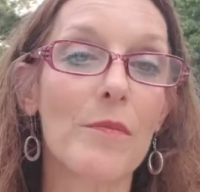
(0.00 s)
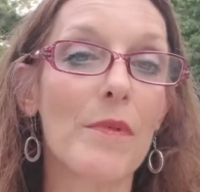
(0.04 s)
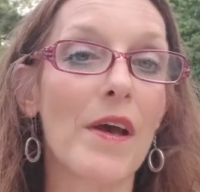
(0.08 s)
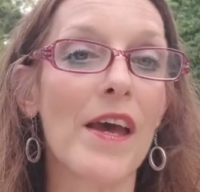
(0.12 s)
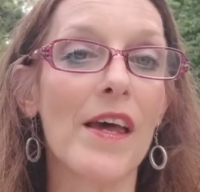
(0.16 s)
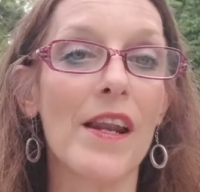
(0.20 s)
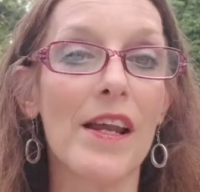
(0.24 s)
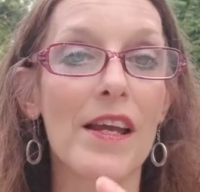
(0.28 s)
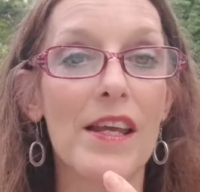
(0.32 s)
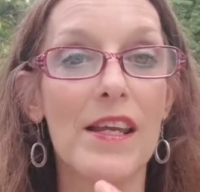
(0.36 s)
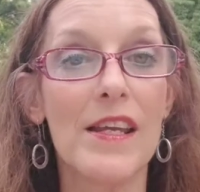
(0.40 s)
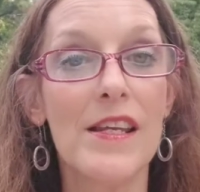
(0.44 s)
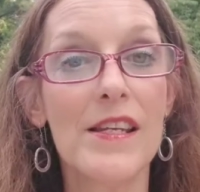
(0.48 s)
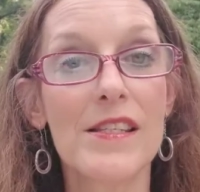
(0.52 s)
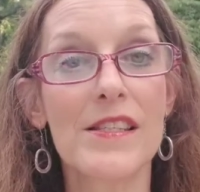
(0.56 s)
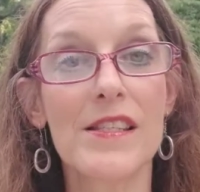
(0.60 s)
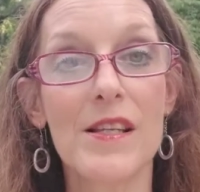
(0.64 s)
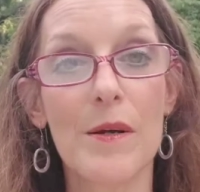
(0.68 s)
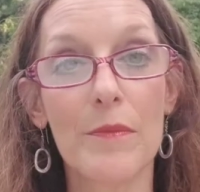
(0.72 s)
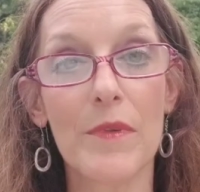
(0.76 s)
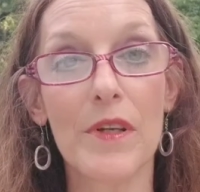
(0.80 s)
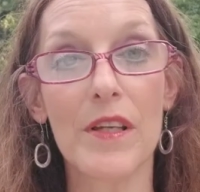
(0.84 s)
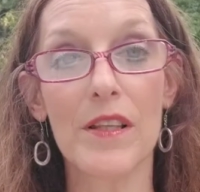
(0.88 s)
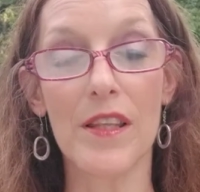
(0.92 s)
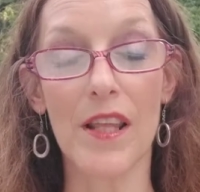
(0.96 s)
and it is
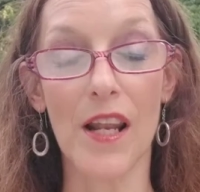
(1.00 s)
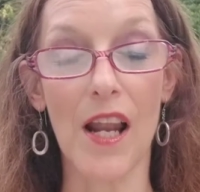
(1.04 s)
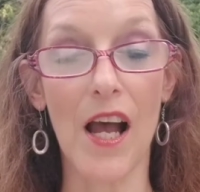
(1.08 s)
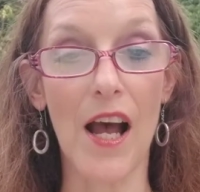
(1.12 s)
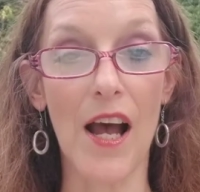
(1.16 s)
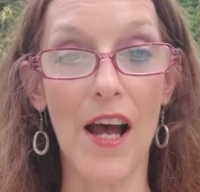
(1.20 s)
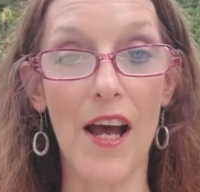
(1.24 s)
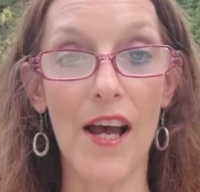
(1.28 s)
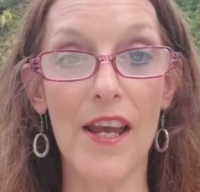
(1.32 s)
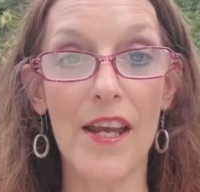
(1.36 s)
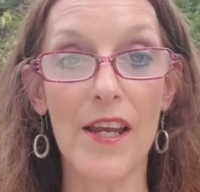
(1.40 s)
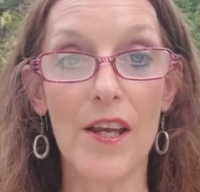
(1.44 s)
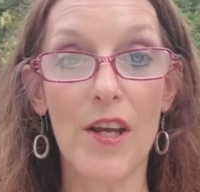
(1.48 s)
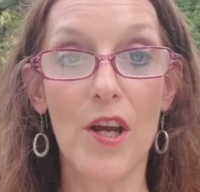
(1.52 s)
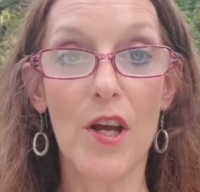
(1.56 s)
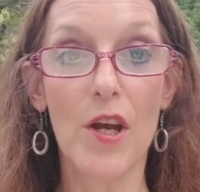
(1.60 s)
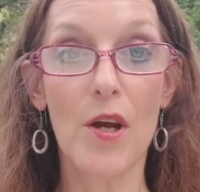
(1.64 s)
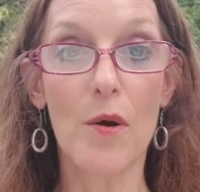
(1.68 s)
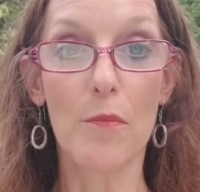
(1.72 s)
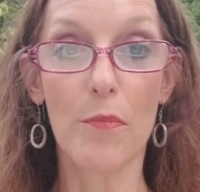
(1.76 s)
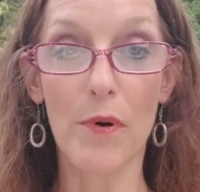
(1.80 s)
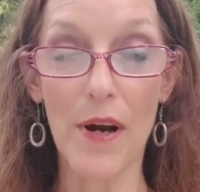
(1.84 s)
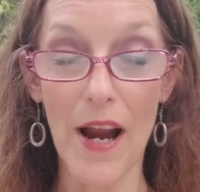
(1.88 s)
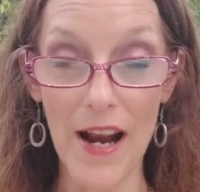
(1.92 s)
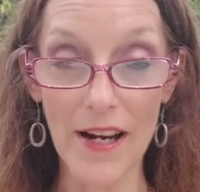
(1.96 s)
something that I
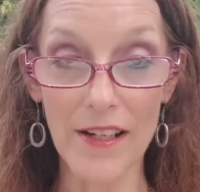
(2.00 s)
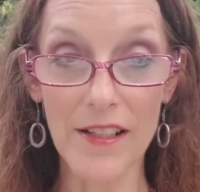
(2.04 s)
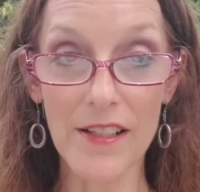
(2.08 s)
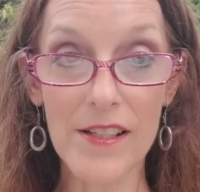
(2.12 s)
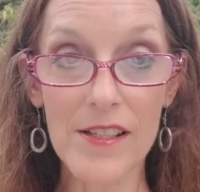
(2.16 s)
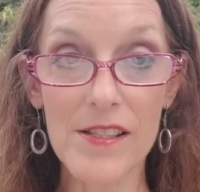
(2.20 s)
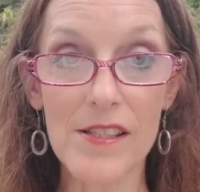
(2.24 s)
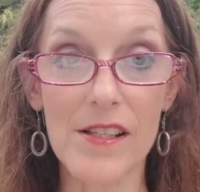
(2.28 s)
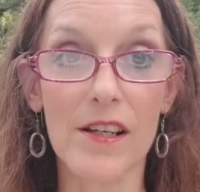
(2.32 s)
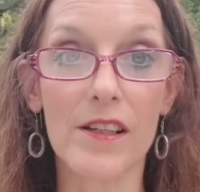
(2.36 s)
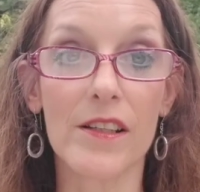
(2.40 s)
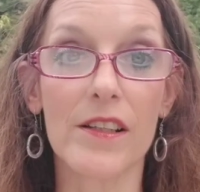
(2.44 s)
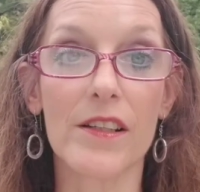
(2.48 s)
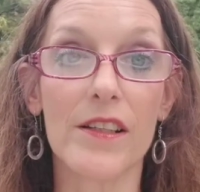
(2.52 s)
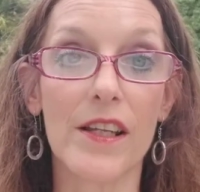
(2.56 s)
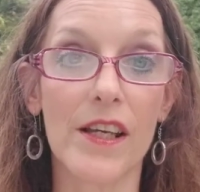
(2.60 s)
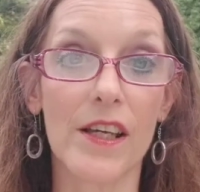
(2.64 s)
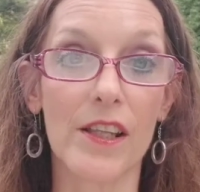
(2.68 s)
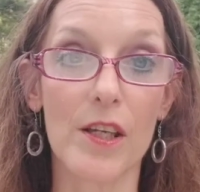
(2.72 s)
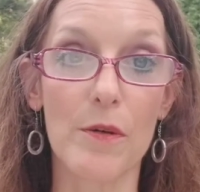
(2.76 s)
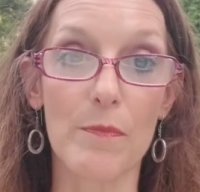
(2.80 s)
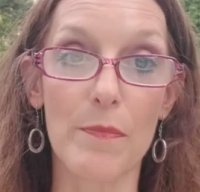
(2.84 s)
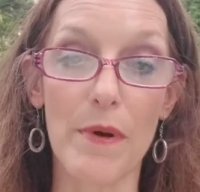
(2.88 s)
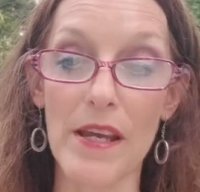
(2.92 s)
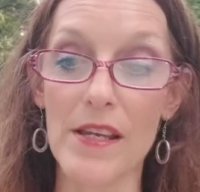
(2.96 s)
practice on a
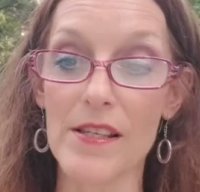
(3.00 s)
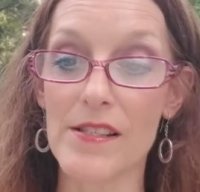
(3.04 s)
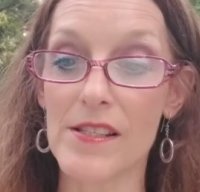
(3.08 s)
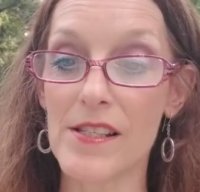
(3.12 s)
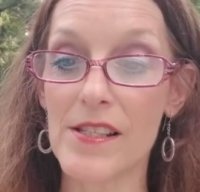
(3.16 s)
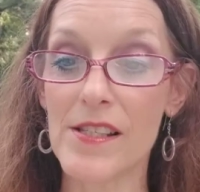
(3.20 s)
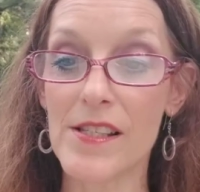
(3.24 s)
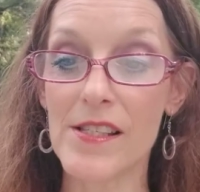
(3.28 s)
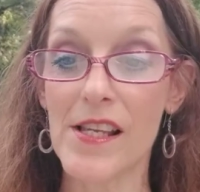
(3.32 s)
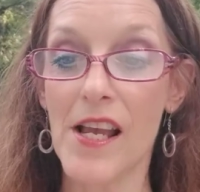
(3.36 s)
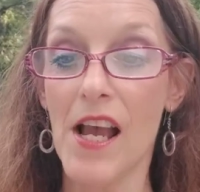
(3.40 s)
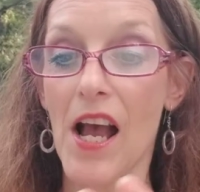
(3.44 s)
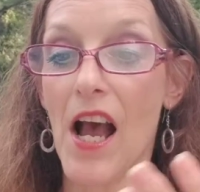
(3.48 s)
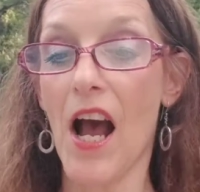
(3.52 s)
daily basis.